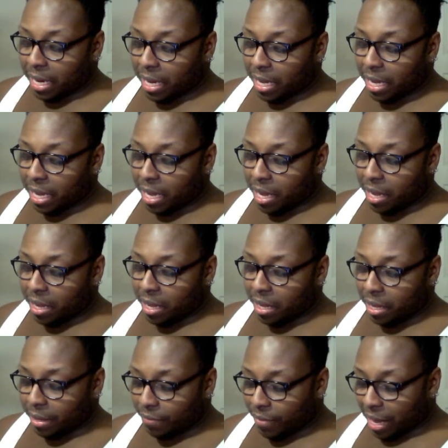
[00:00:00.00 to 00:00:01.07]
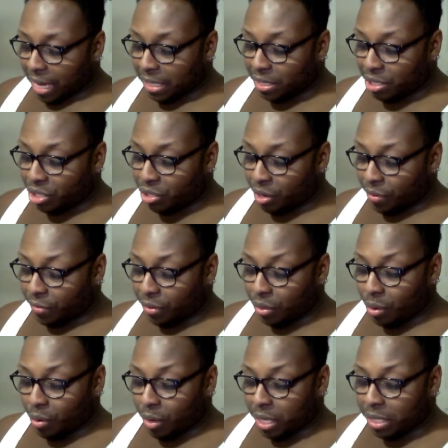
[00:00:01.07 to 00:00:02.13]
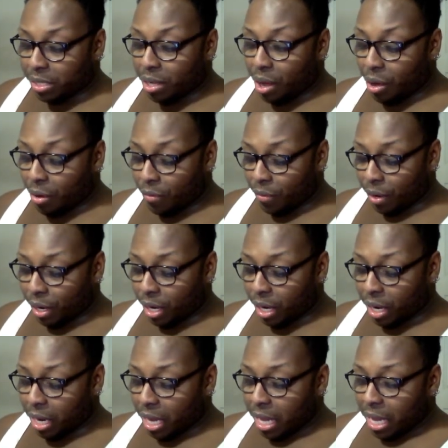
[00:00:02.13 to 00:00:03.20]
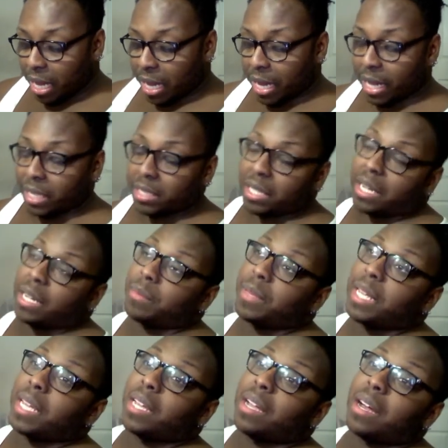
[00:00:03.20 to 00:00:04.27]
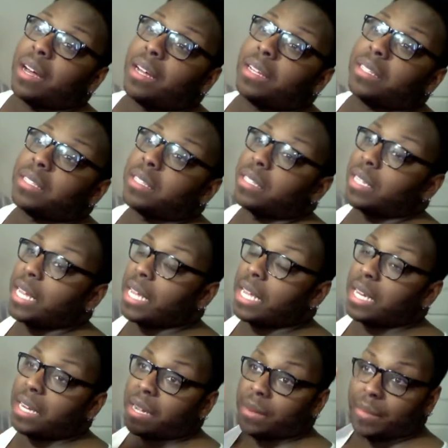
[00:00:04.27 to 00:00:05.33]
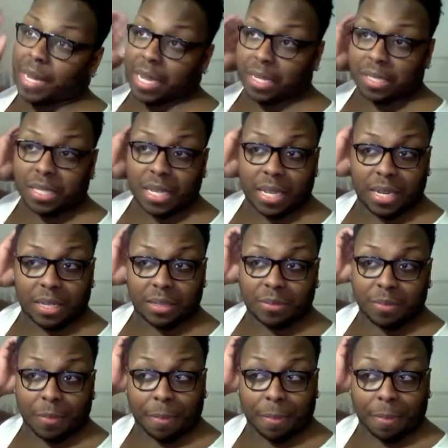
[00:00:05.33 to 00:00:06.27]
He invites Joyful Noise over, and then he calls Nikki to come downstairs.